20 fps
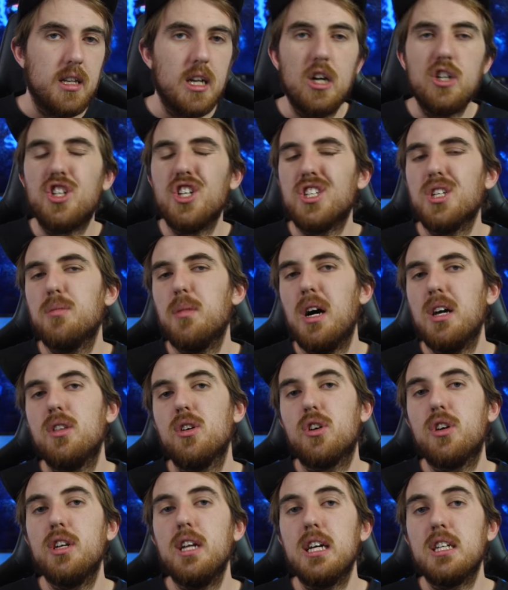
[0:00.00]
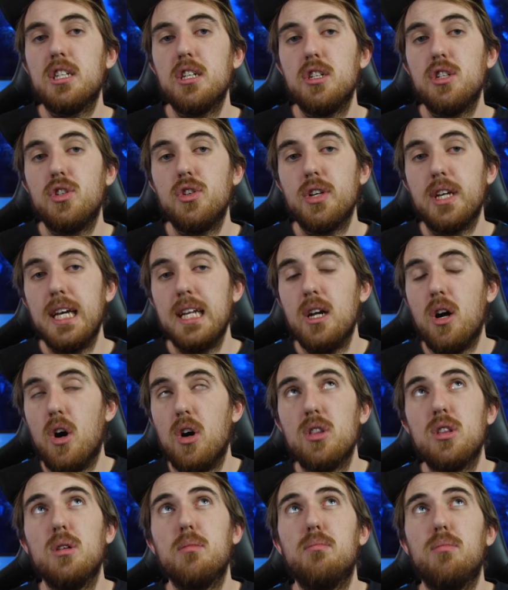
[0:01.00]
Now, just some other connections you get
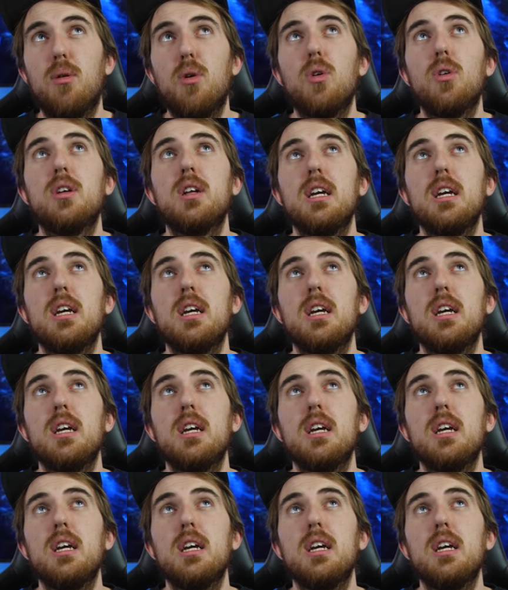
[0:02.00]
on the board